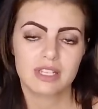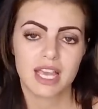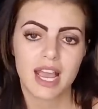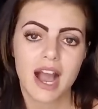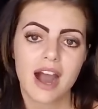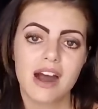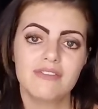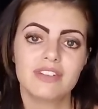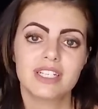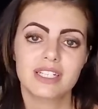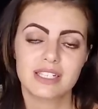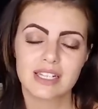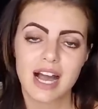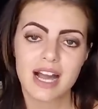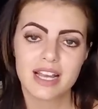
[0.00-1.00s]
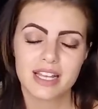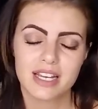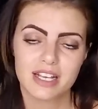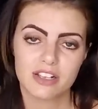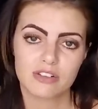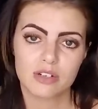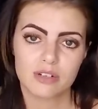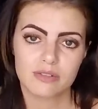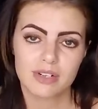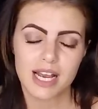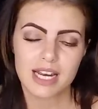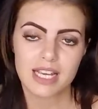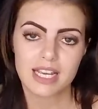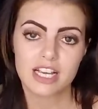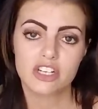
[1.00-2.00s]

they have anxieties already.